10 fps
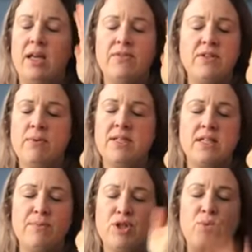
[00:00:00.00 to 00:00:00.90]
If someone said
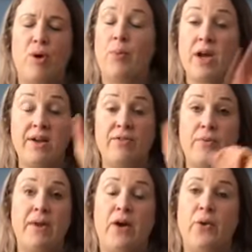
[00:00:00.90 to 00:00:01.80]
to me tomorrow we're going out
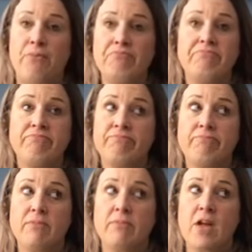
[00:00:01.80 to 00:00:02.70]
for a meal,
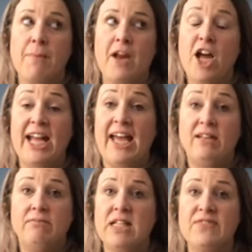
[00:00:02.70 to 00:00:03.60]
I'd be like,
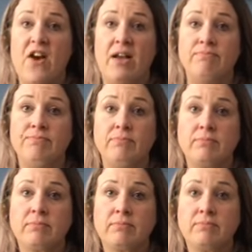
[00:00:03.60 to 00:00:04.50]
okay, that's fine.
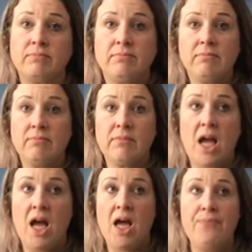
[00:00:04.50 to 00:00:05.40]

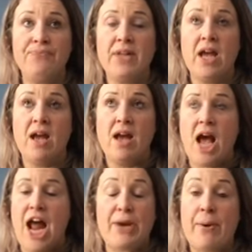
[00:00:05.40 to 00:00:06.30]
And
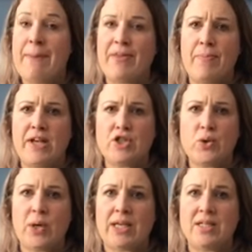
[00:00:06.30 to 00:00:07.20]
I will make the best
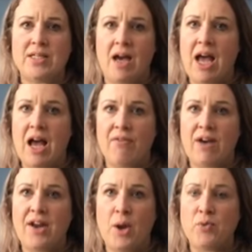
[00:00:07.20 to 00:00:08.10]
choice that I have,
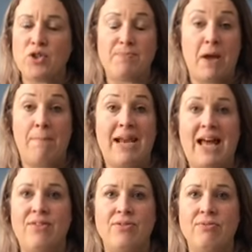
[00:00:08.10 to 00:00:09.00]
and I would just be on
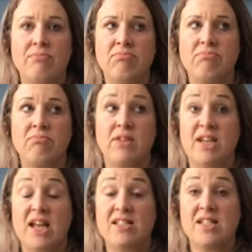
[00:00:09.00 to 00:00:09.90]
plan the
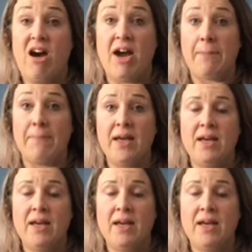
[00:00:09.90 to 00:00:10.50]
next time.